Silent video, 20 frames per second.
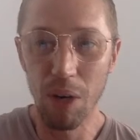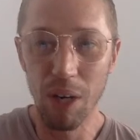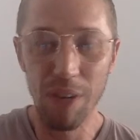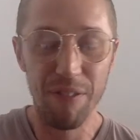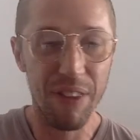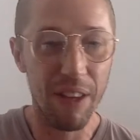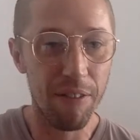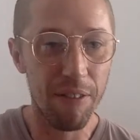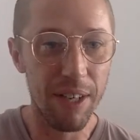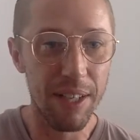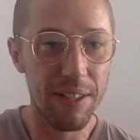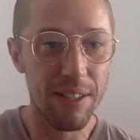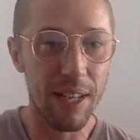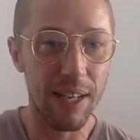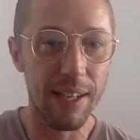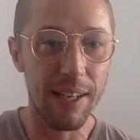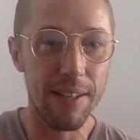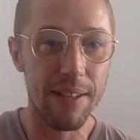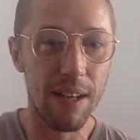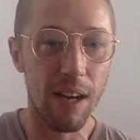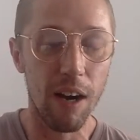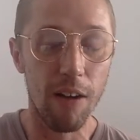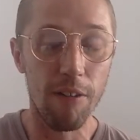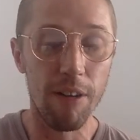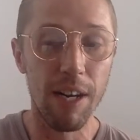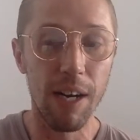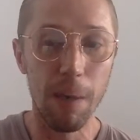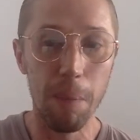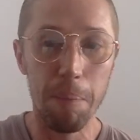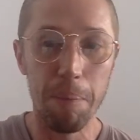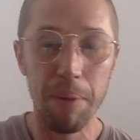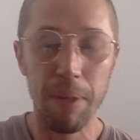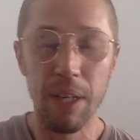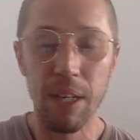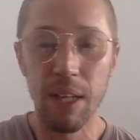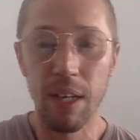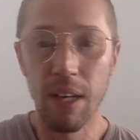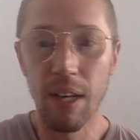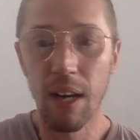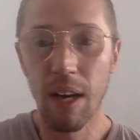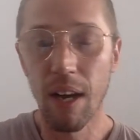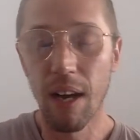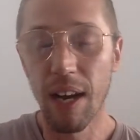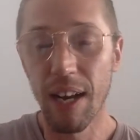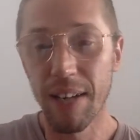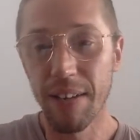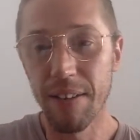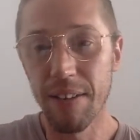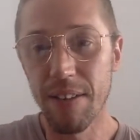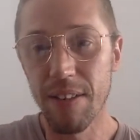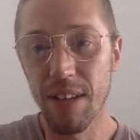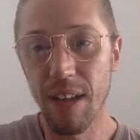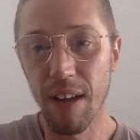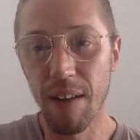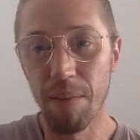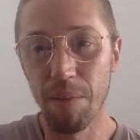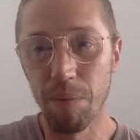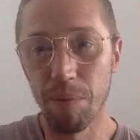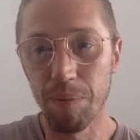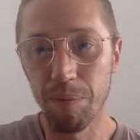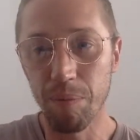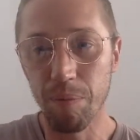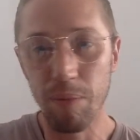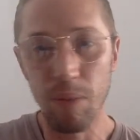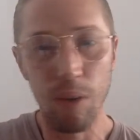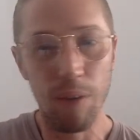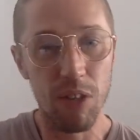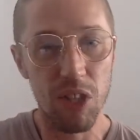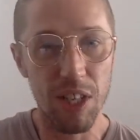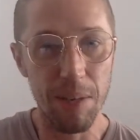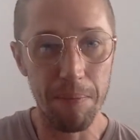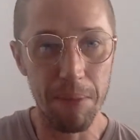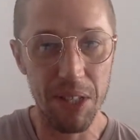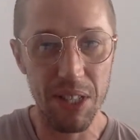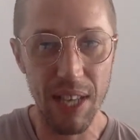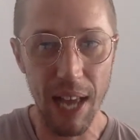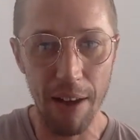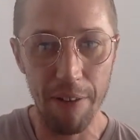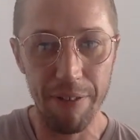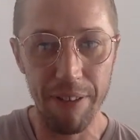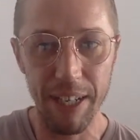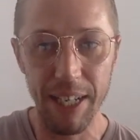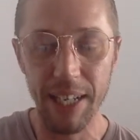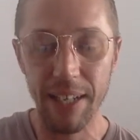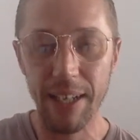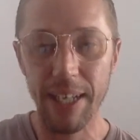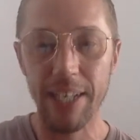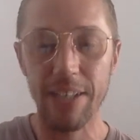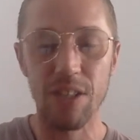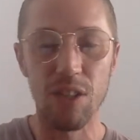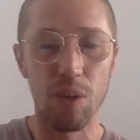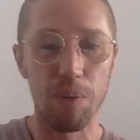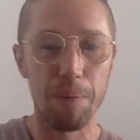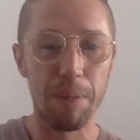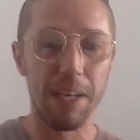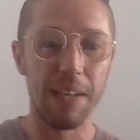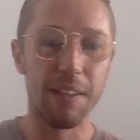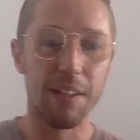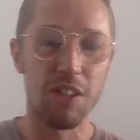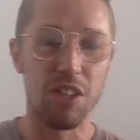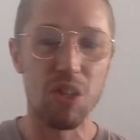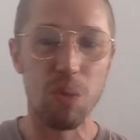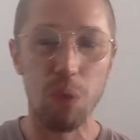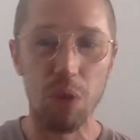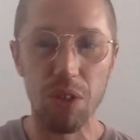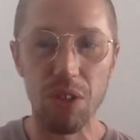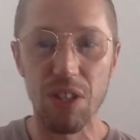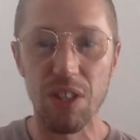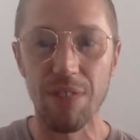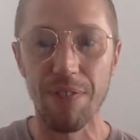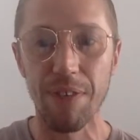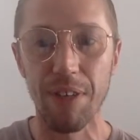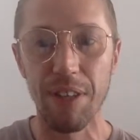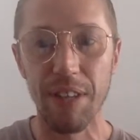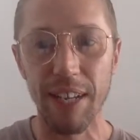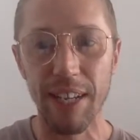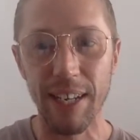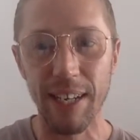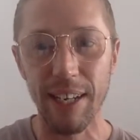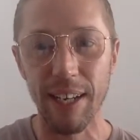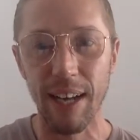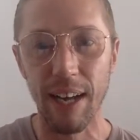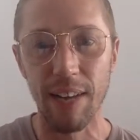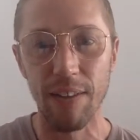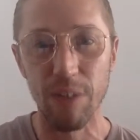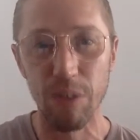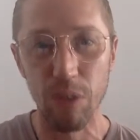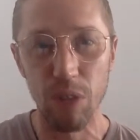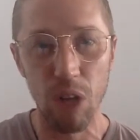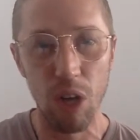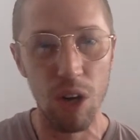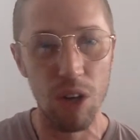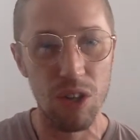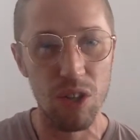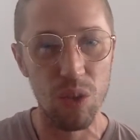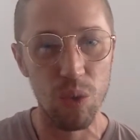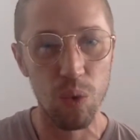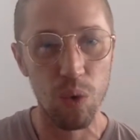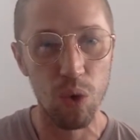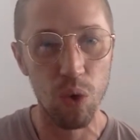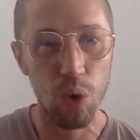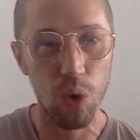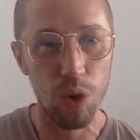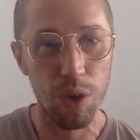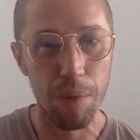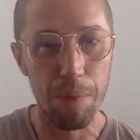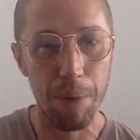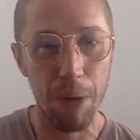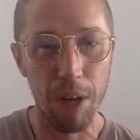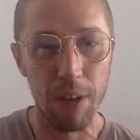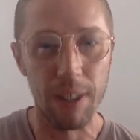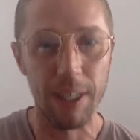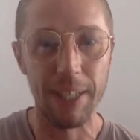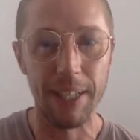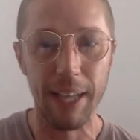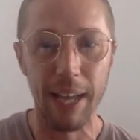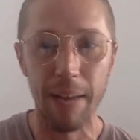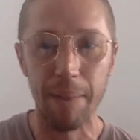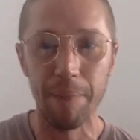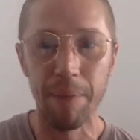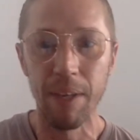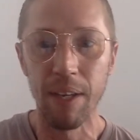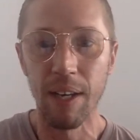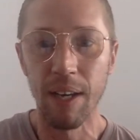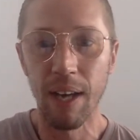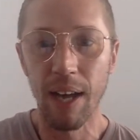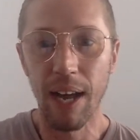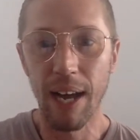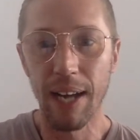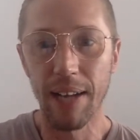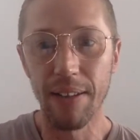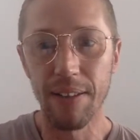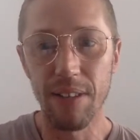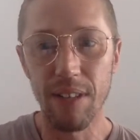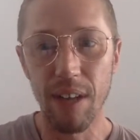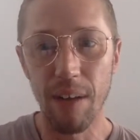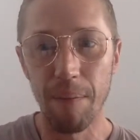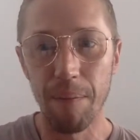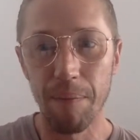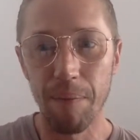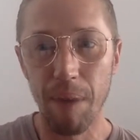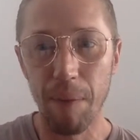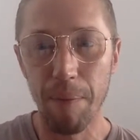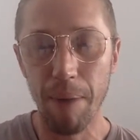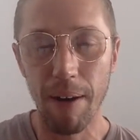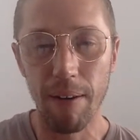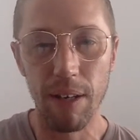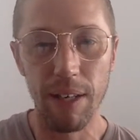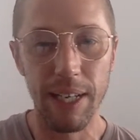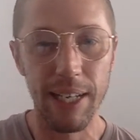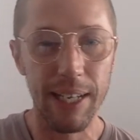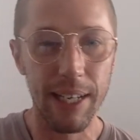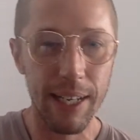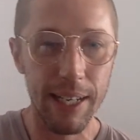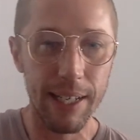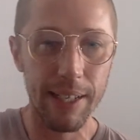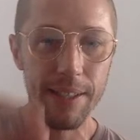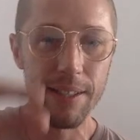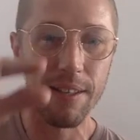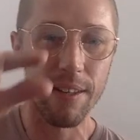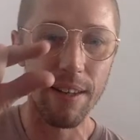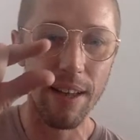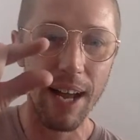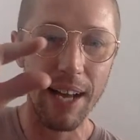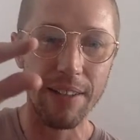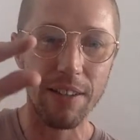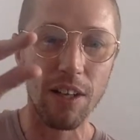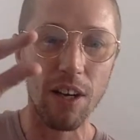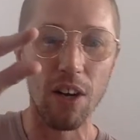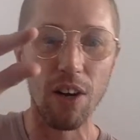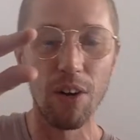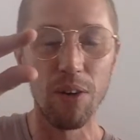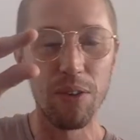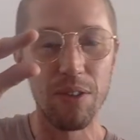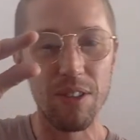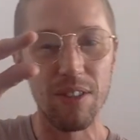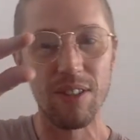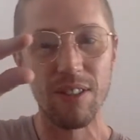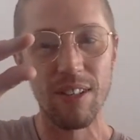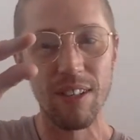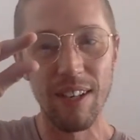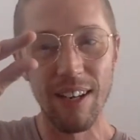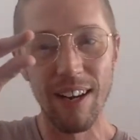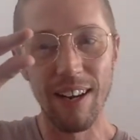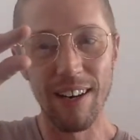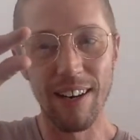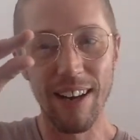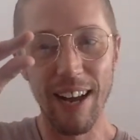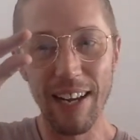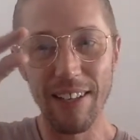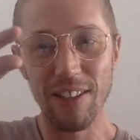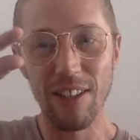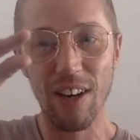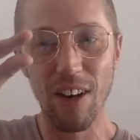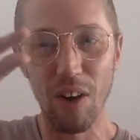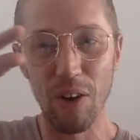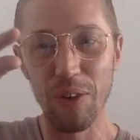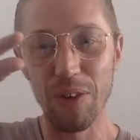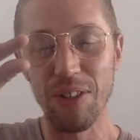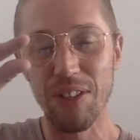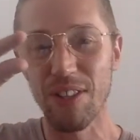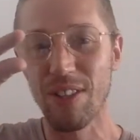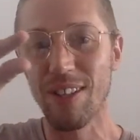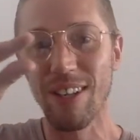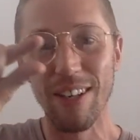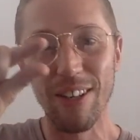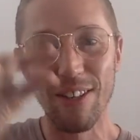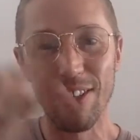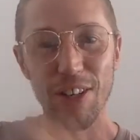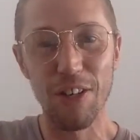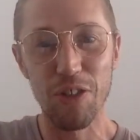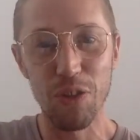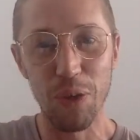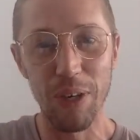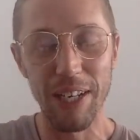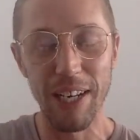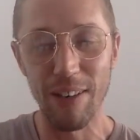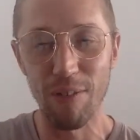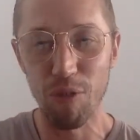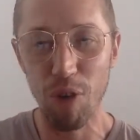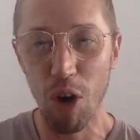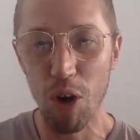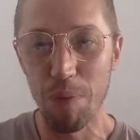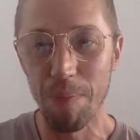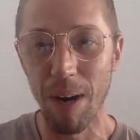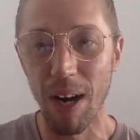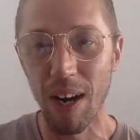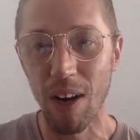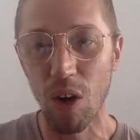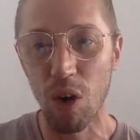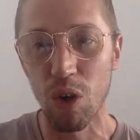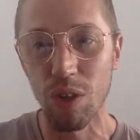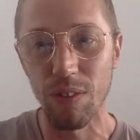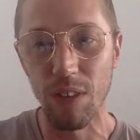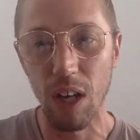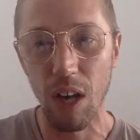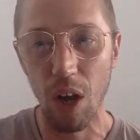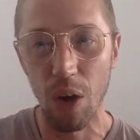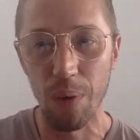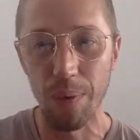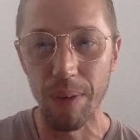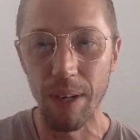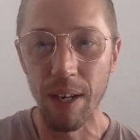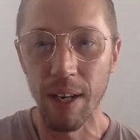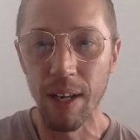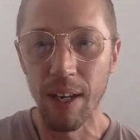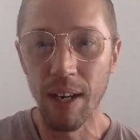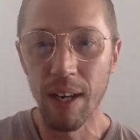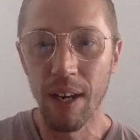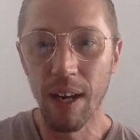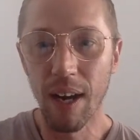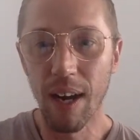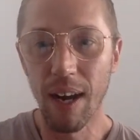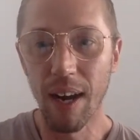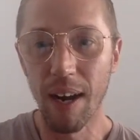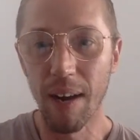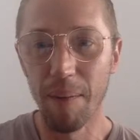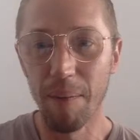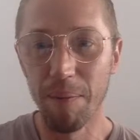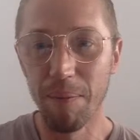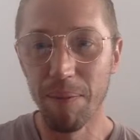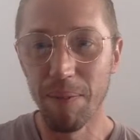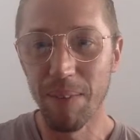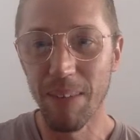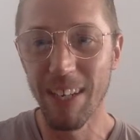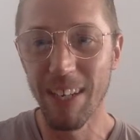if there is, they need to hurry up. And obviously Mustafi, he's not been in the squads for the Newcastle or the Burnley game. And apparently he is that close to joining Roma on loan. that